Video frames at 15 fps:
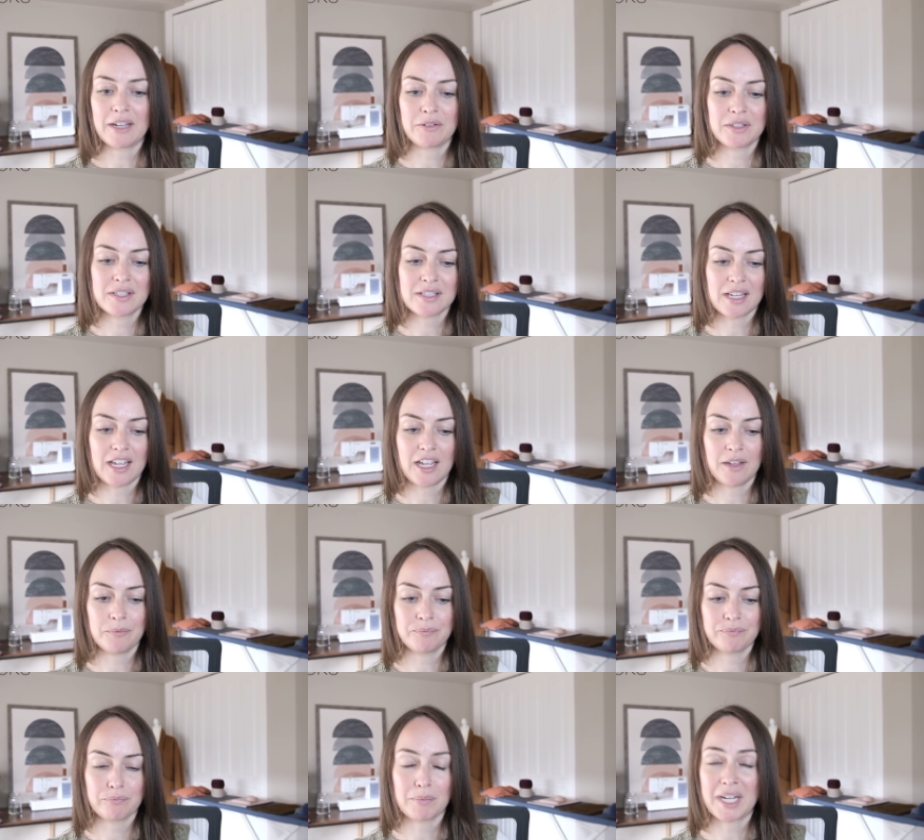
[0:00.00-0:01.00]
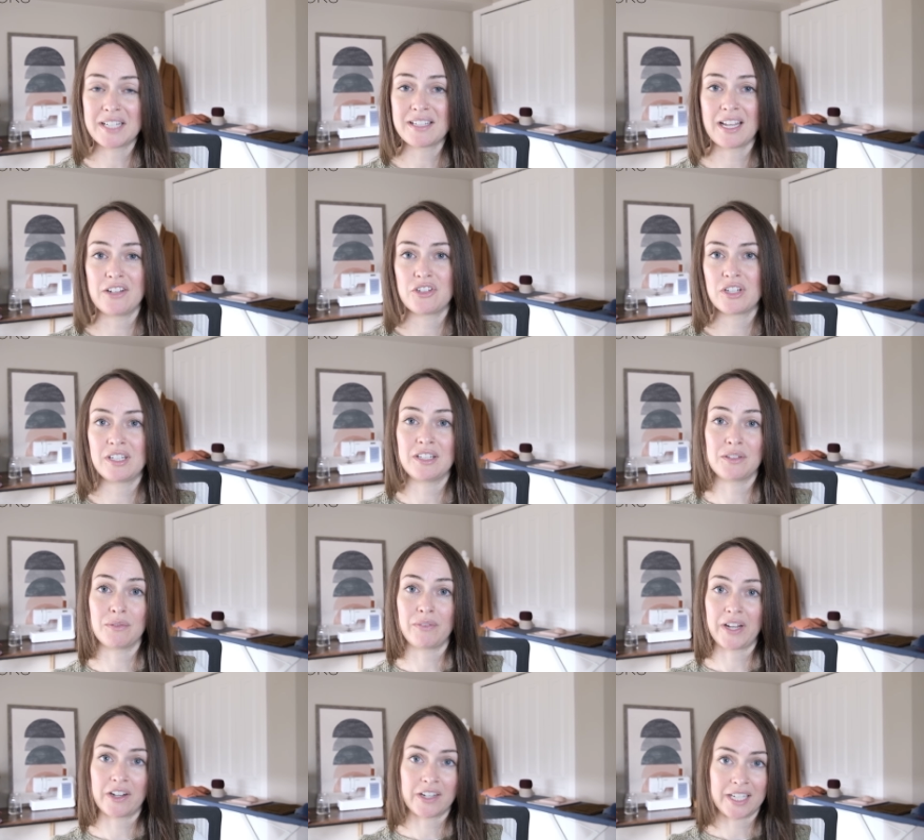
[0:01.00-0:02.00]
would say my tension is
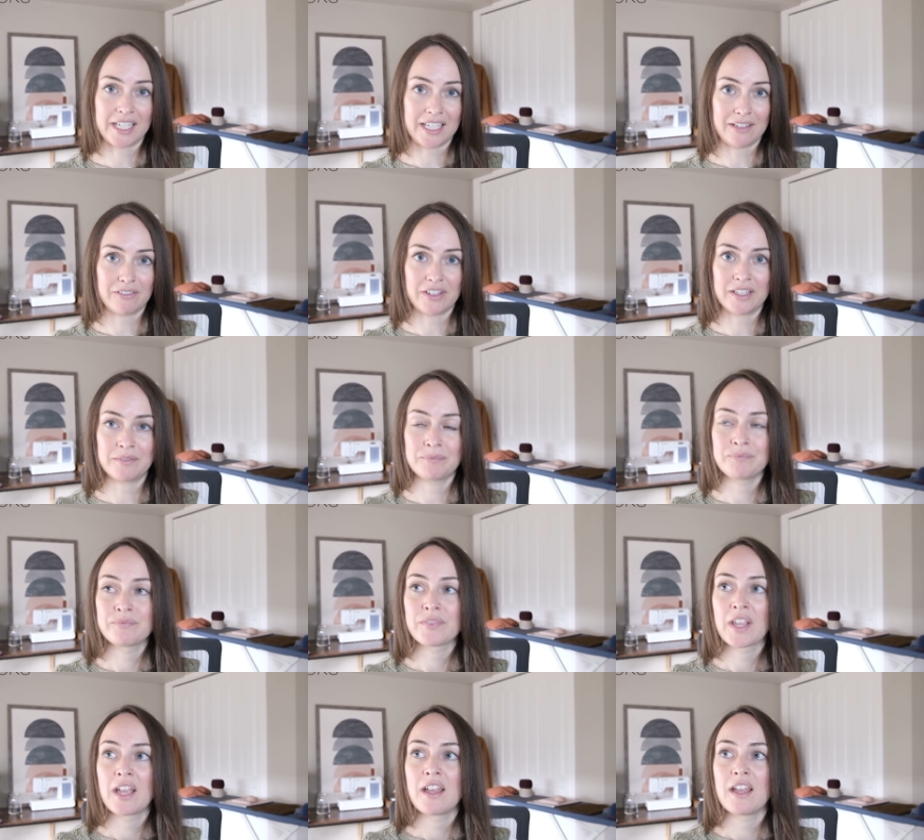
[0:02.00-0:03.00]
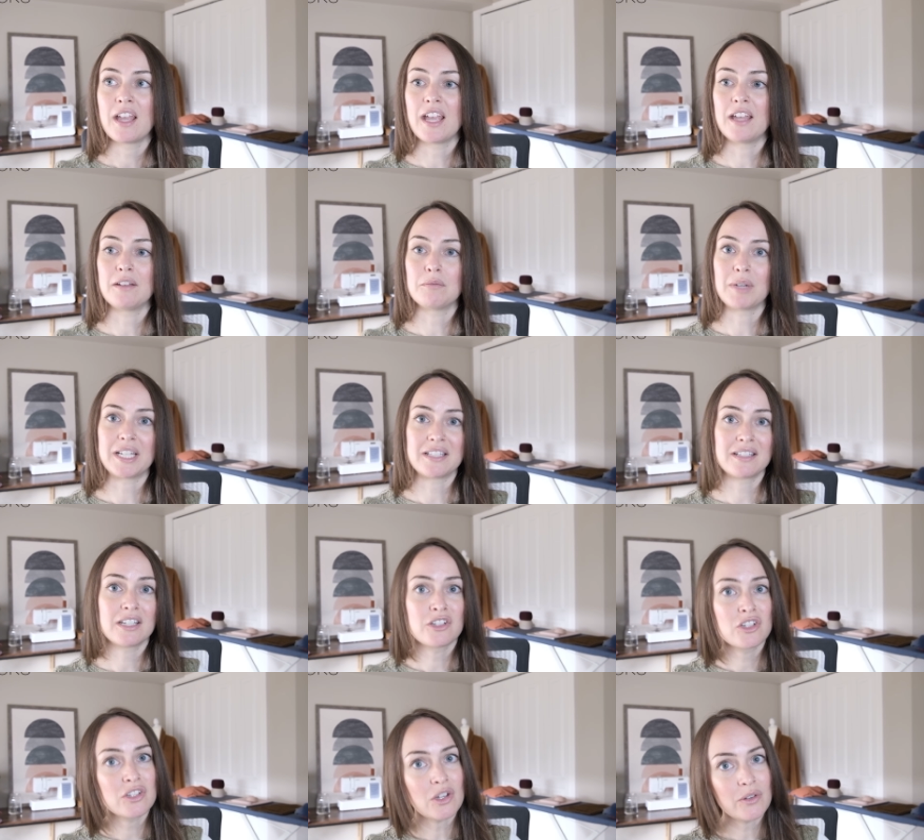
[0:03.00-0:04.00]
very even and my
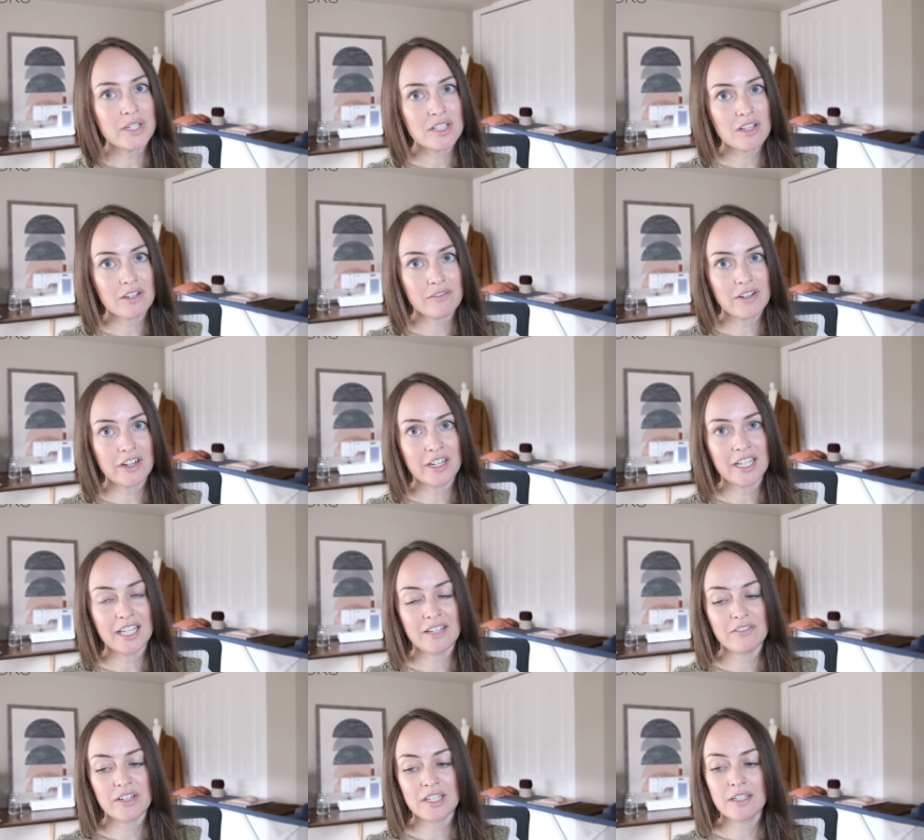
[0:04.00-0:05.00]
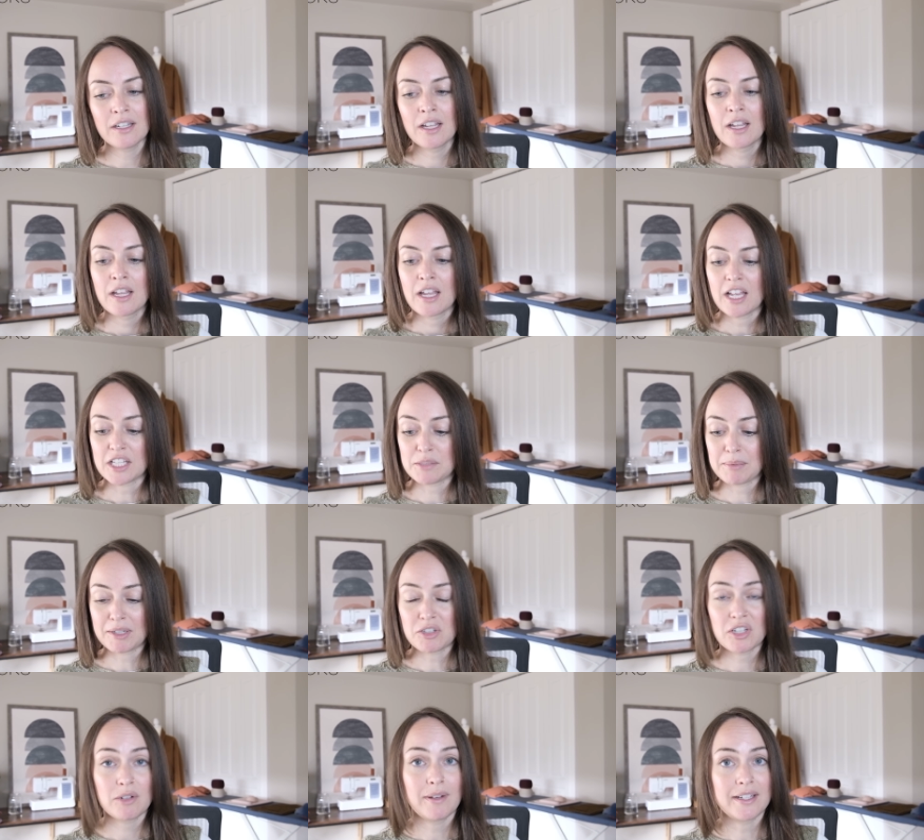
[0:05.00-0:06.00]
stitches always look very even,
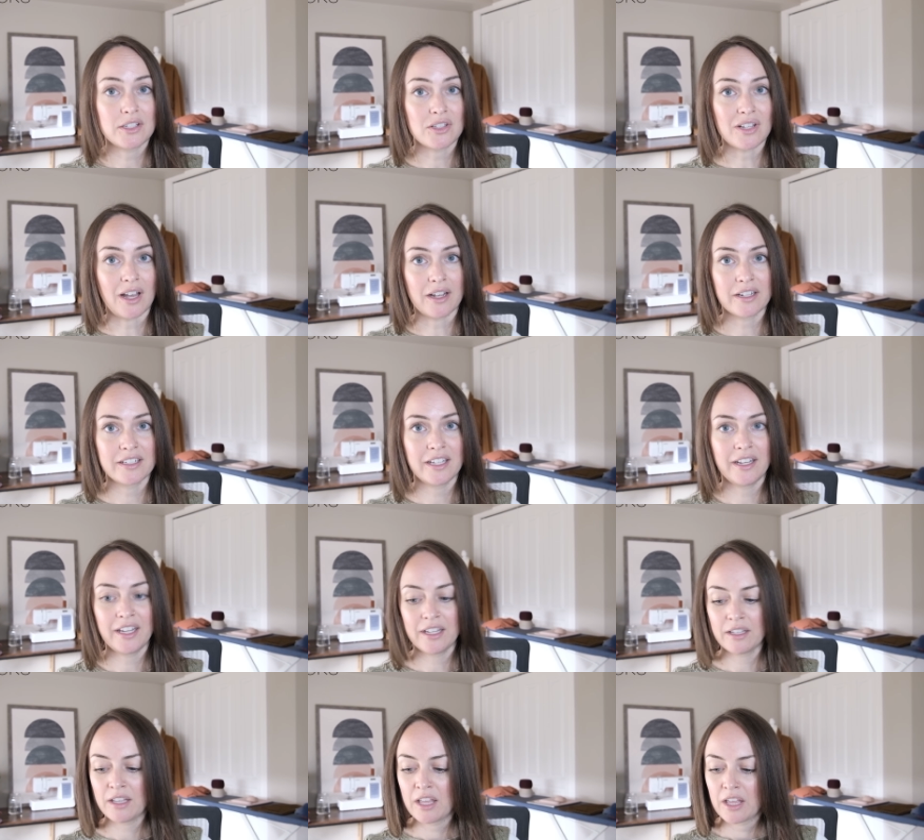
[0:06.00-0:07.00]
especially when sock knitting.